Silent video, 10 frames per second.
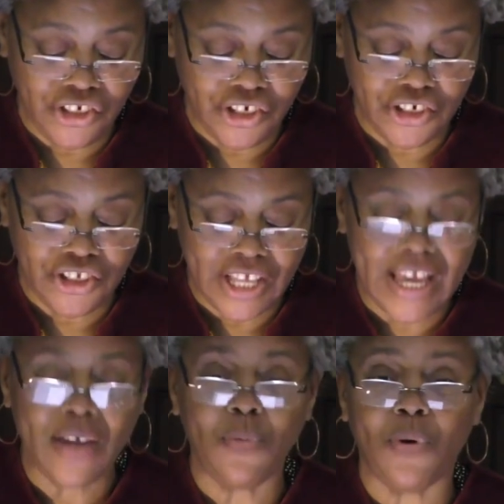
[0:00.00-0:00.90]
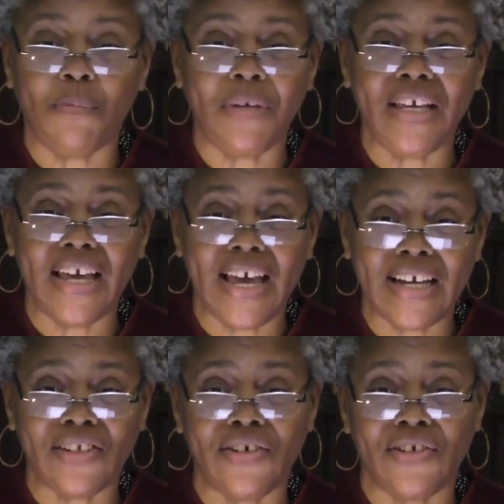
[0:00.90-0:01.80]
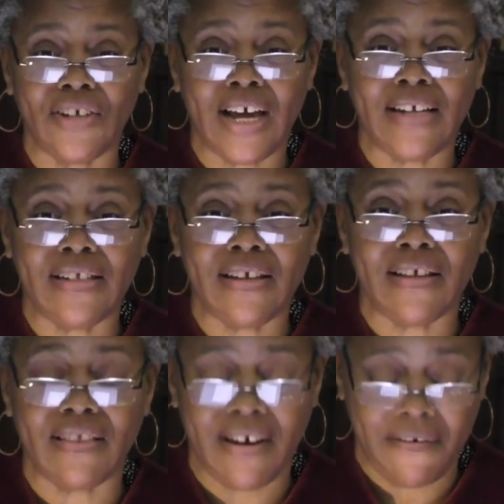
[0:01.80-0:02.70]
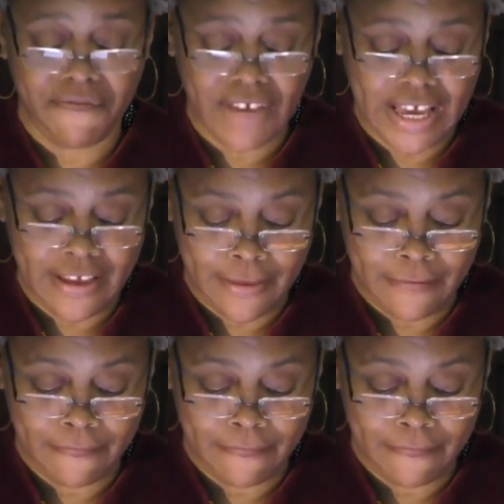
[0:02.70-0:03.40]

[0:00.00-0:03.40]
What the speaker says: church, they will be exercising their faith.